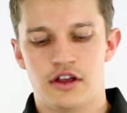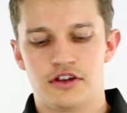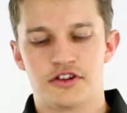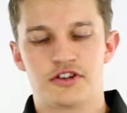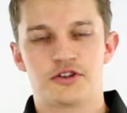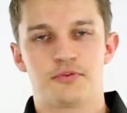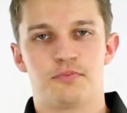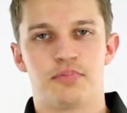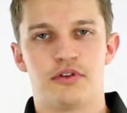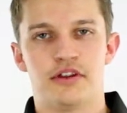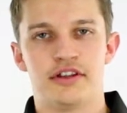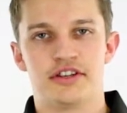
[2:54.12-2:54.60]

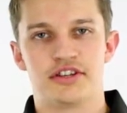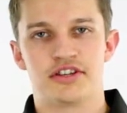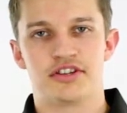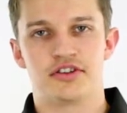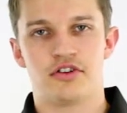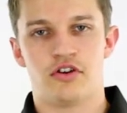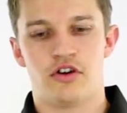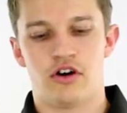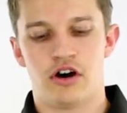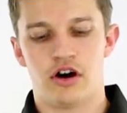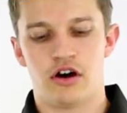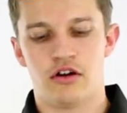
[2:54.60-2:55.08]
split
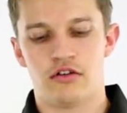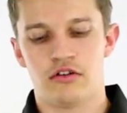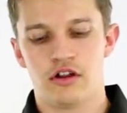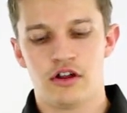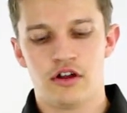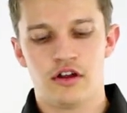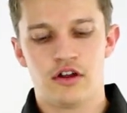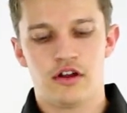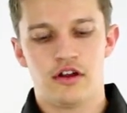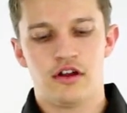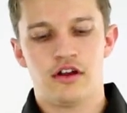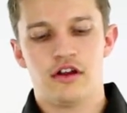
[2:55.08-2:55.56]

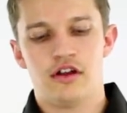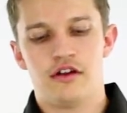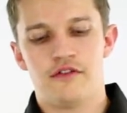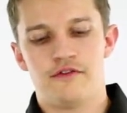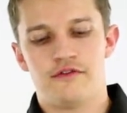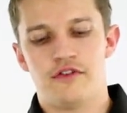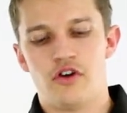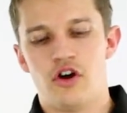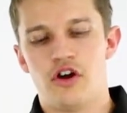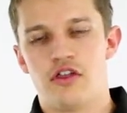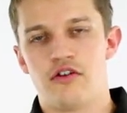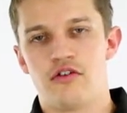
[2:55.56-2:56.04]
style
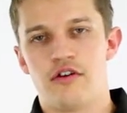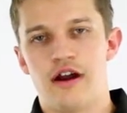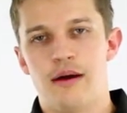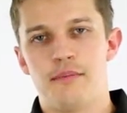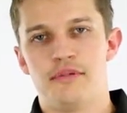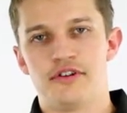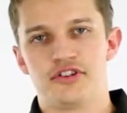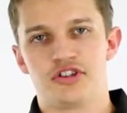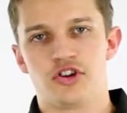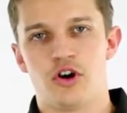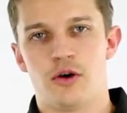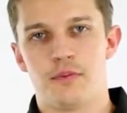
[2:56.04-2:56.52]
further
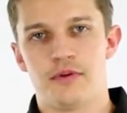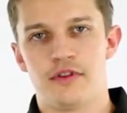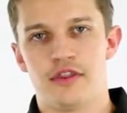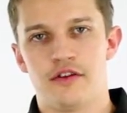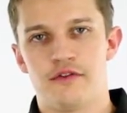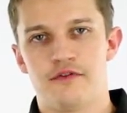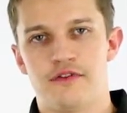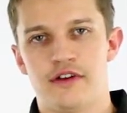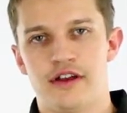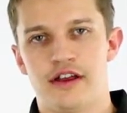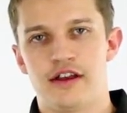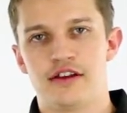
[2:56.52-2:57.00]
up the top in
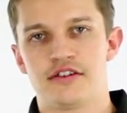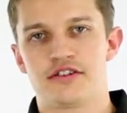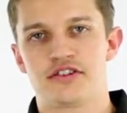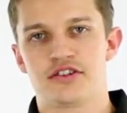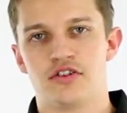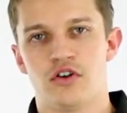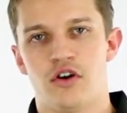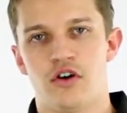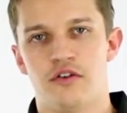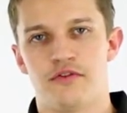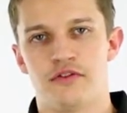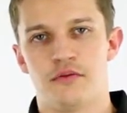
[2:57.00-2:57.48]
the fingers
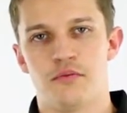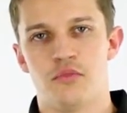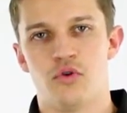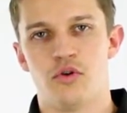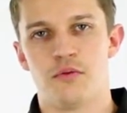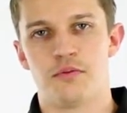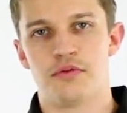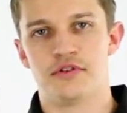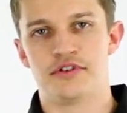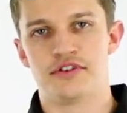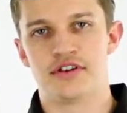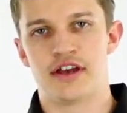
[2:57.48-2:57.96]
to offer
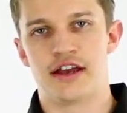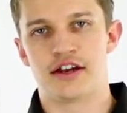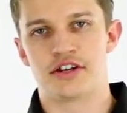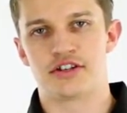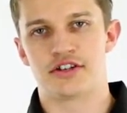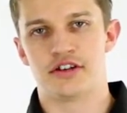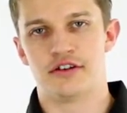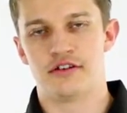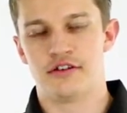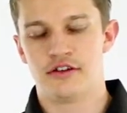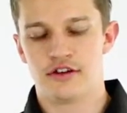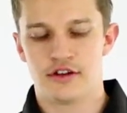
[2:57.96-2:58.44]
more
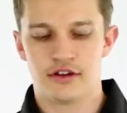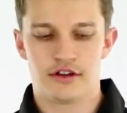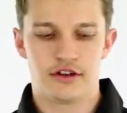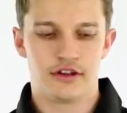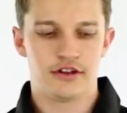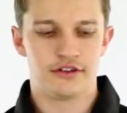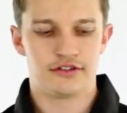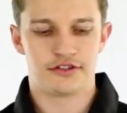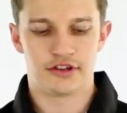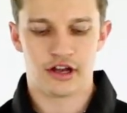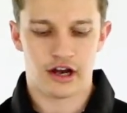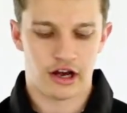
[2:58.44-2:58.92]
protection.
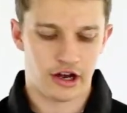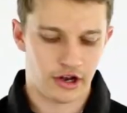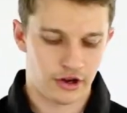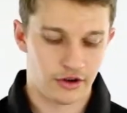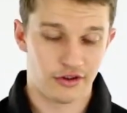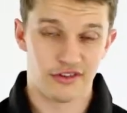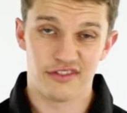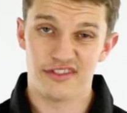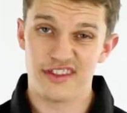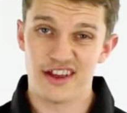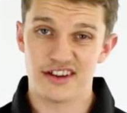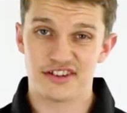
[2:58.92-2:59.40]

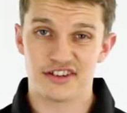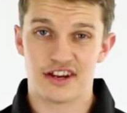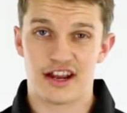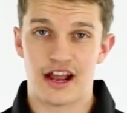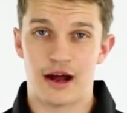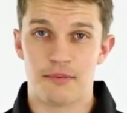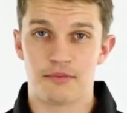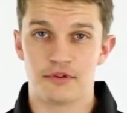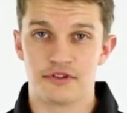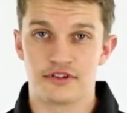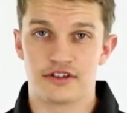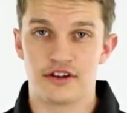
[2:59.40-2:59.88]
So there's a
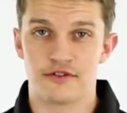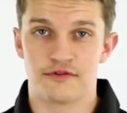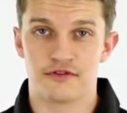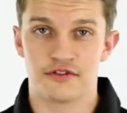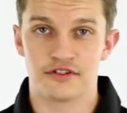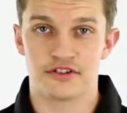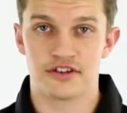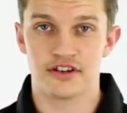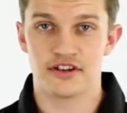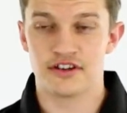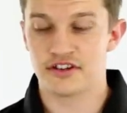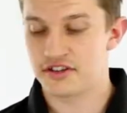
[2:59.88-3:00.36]
couple of
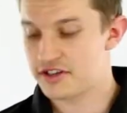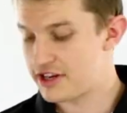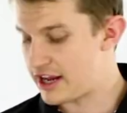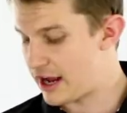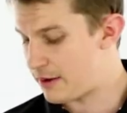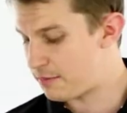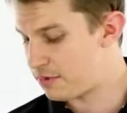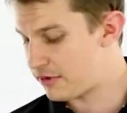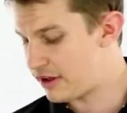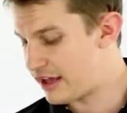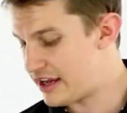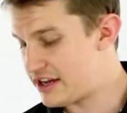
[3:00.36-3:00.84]
differences, a
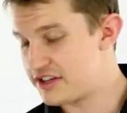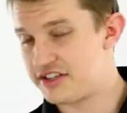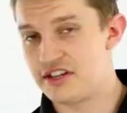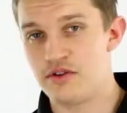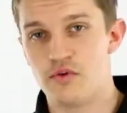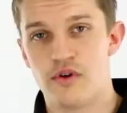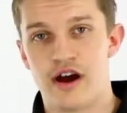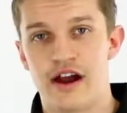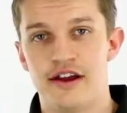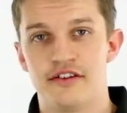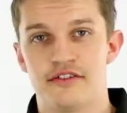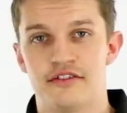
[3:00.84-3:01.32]
couple of easy
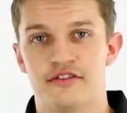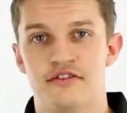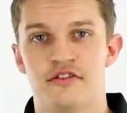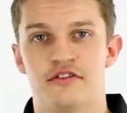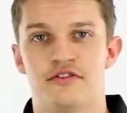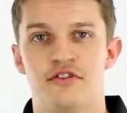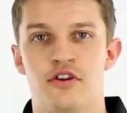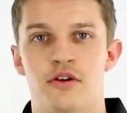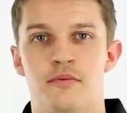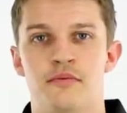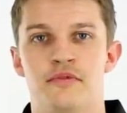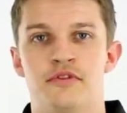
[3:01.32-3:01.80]
ways to
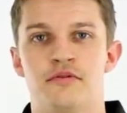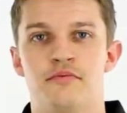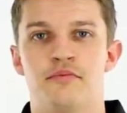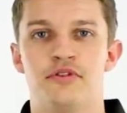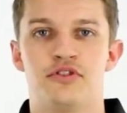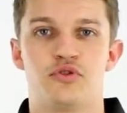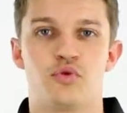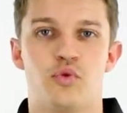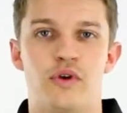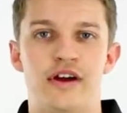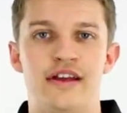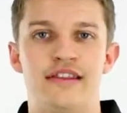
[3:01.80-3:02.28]
determine
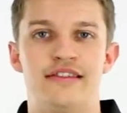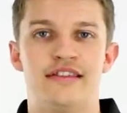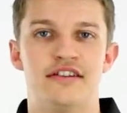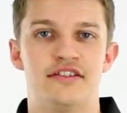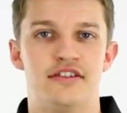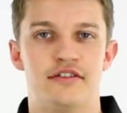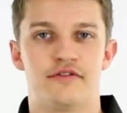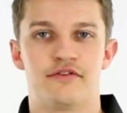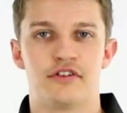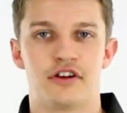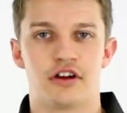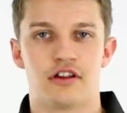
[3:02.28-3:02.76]
between the
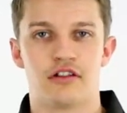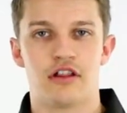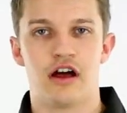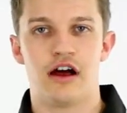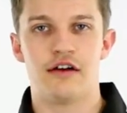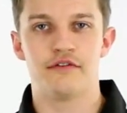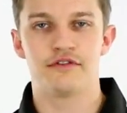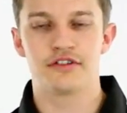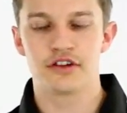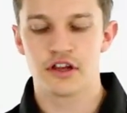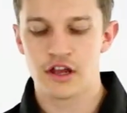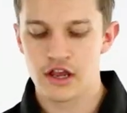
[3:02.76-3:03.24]
different
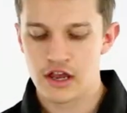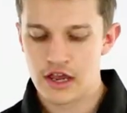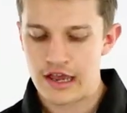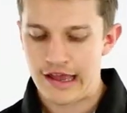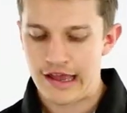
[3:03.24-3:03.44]
gloves.